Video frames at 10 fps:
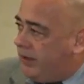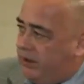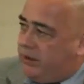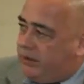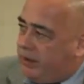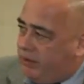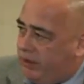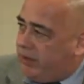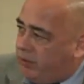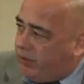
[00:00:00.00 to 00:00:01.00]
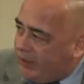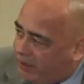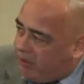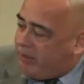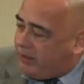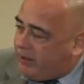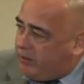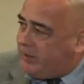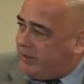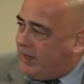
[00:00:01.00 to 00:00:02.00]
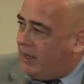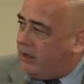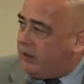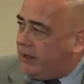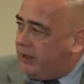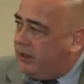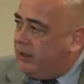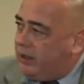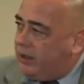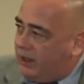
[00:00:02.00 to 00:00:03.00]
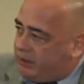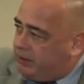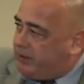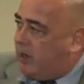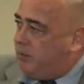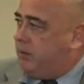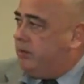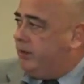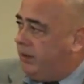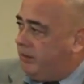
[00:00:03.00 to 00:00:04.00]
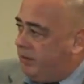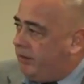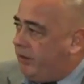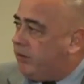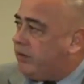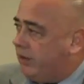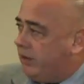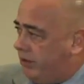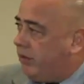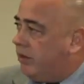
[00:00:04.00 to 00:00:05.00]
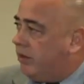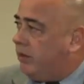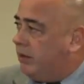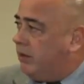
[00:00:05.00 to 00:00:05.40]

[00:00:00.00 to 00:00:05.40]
There really is that kind of mentality at the top in many of these countries.